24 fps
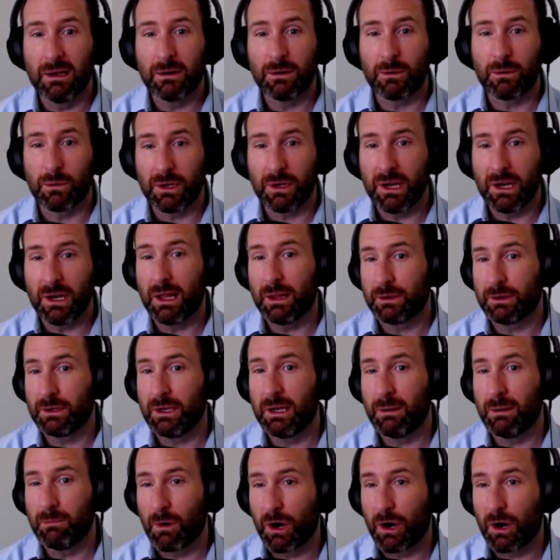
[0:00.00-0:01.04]

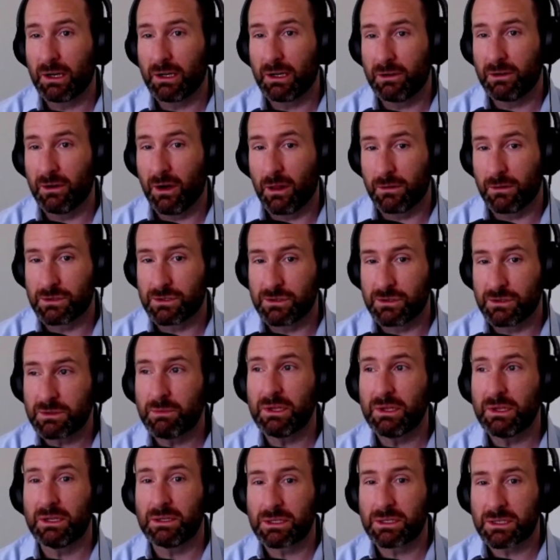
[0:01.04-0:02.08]
reallocating marketing dollars or just
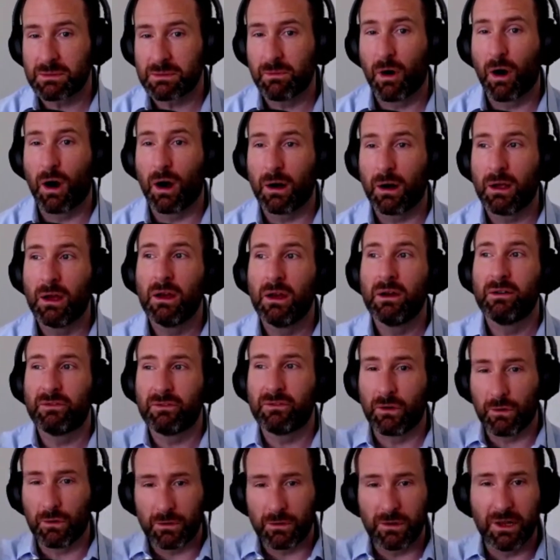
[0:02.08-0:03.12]
being smart
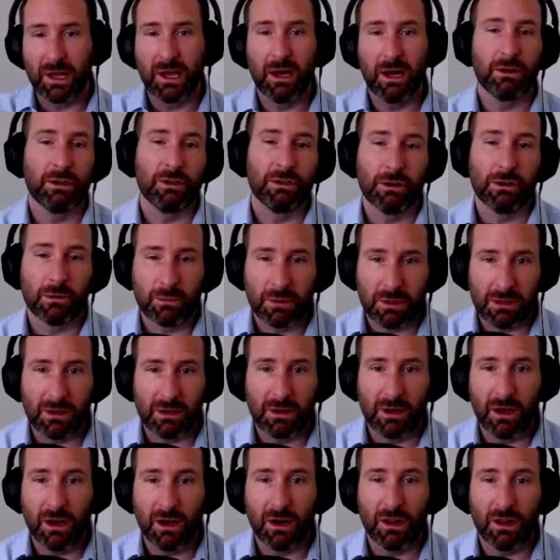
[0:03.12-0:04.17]
further down in your
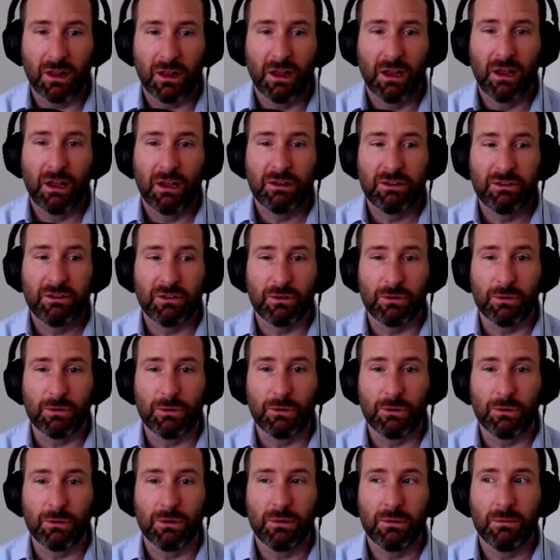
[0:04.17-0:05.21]
P&L to